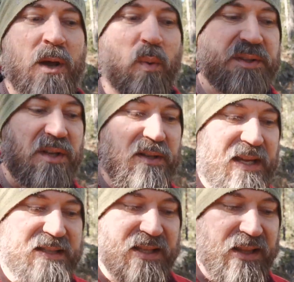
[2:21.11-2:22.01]
What do you
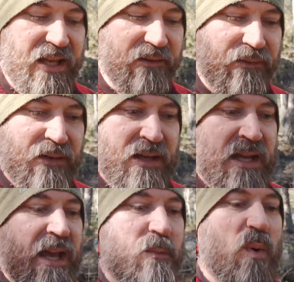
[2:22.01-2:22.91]
need to live?
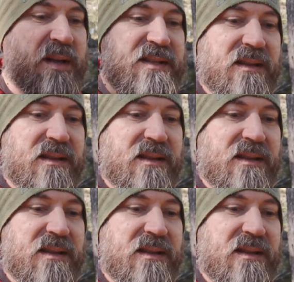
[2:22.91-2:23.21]
And what is